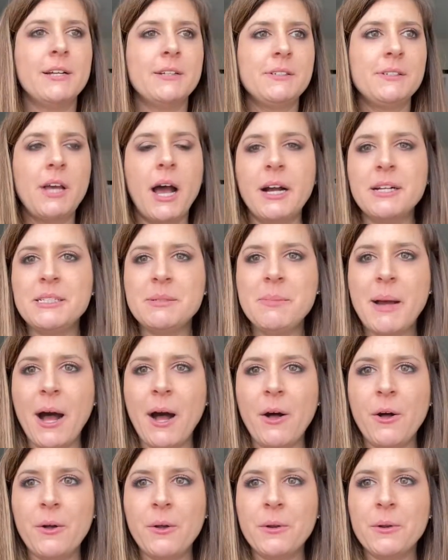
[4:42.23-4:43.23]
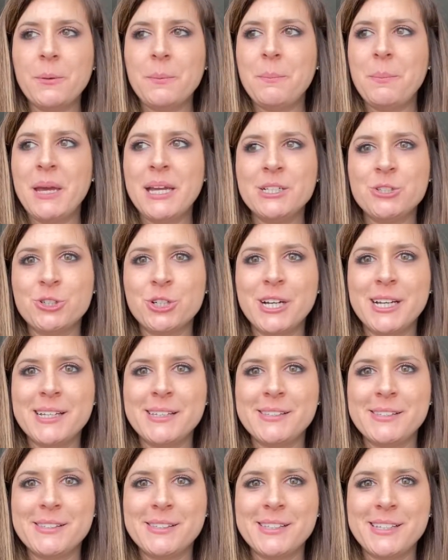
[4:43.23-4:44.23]
Talked about
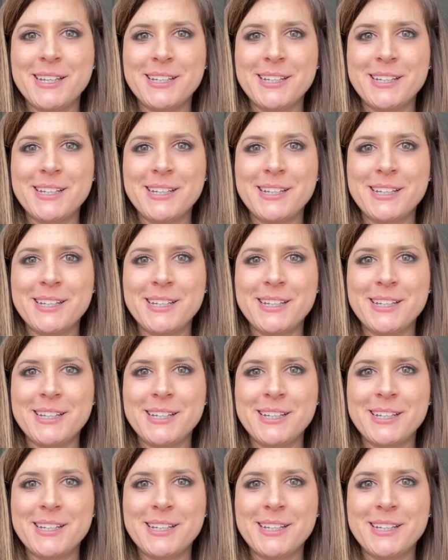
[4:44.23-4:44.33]
Pinterest